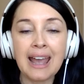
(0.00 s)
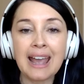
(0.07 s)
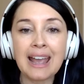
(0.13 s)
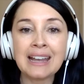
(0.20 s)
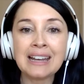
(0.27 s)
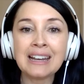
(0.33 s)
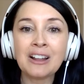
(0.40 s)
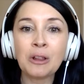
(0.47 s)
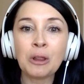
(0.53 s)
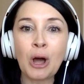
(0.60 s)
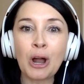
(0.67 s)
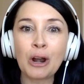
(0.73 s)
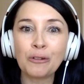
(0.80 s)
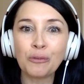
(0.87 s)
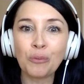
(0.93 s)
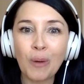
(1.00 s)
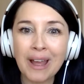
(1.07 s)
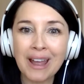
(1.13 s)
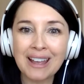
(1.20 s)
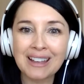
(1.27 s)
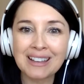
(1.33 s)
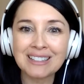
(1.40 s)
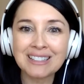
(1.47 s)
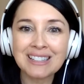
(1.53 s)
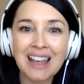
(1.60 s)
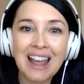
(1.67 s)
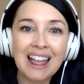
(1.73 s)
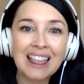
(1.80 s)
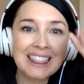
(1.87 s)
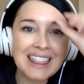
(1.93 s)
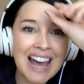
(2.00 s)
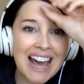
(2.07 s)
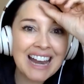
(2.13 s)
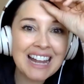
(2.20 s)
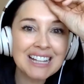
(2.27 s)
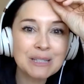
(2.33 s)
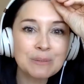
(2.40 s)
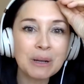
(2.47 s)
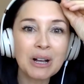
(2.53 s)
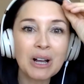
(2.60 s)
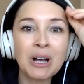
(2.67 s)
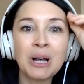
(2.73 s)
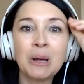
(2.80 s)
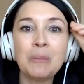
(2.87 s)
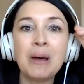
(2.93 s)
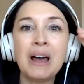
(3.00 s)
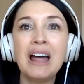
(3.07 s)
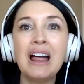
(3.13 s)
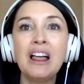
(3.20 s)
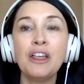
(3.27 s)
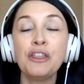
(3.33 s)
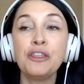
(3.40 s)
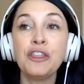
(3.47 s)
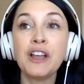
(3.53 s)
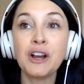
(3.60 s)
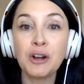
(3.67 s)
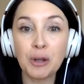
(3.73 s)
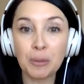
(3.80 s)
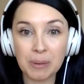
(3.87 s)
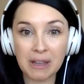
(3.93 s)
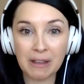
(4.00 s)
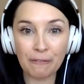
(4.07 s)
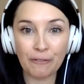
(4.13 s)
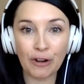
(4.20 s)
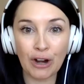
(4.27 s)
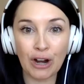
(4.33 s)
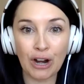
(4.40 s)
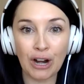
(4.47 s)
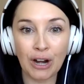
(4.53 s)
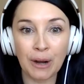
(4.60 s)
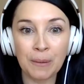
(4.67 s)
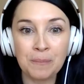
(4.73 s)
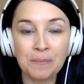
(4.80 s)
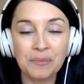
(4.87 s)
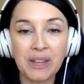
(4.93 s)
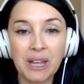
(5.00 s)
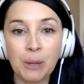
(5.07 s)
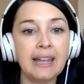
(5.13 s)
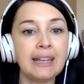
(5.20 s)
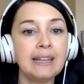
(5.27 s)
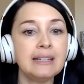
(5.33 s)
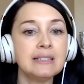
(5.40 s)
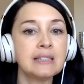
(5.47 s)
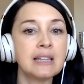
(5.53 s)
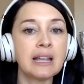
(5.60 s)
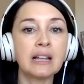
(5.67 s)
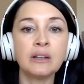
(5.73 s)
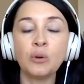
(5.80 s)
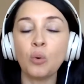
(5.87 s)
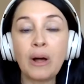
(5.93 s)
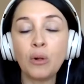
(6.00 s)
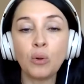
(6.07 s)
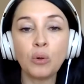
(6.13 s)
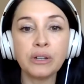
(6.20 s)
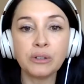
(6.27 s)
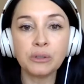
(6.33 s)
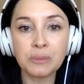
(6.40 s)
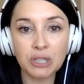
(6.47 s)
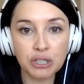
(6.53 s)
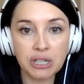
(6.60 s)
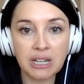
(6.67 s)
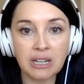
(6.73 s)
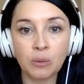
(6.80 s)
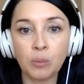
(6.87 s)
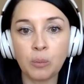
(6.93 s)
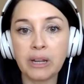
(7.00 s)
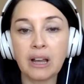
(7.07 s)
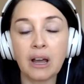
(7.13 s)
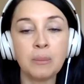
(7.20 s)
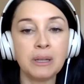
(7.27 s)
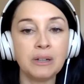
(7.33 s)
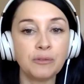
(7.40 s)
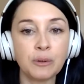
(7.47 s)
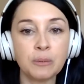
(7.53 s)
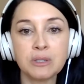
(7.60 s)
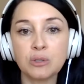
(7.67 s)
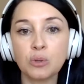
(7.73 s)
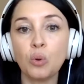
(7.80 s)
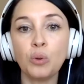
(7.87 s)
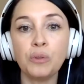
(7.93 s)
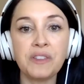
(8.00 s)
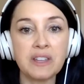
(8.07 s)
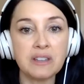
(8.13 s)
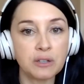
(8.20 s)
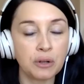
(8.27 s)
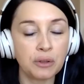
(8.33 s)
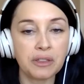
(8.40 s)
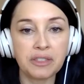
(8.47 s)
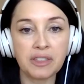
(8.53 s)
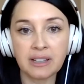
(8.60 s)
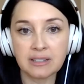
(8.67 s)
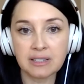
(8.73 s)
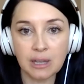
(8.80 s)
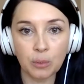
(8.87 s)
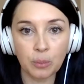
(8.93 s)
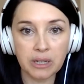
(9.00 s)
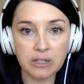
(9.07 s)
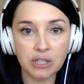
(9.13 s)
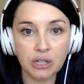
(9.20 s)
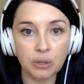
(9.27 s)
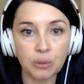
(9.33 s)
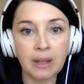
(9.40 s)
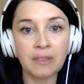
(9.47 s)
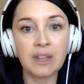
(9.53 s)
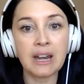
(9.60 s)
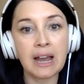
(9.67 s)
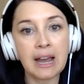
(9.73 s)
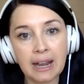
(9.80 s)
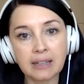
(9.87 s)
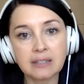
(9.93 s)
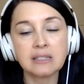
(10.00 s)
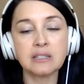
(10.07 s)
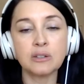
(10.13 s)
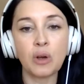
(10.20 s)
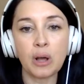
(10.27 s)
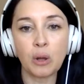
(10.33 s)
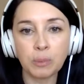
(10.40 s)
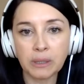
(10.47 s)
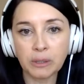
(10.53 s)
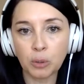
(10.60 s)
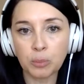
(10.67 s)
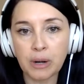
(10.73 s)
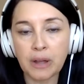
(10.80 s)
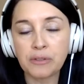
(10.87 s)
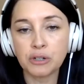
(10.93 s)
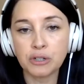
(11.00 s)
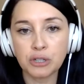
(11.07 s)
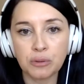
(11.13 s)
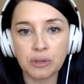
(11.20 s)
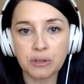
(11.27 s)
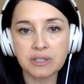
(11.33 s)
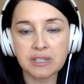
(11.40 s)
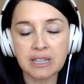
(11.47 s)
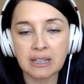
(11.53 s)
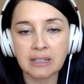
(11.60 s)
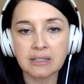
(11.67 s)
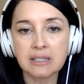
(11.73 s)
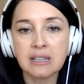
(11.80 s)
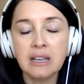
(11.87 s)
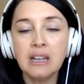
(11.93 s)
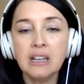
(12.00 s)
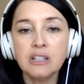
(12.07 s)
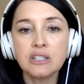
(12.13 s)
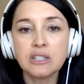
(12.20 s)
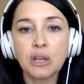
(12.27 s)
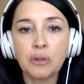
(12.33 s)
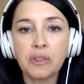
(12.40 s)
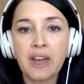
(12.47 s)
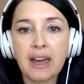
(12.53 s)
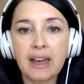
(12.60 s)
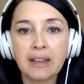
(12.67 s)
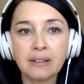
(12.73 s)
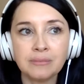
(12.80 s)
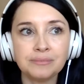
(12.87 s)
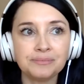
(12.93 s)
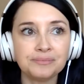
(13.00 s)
And in a lot of ways, that has become therapy for her. It is like a well-oiled machine. When we come in from school, these are the things that we do. And then I still help little brother do those things so that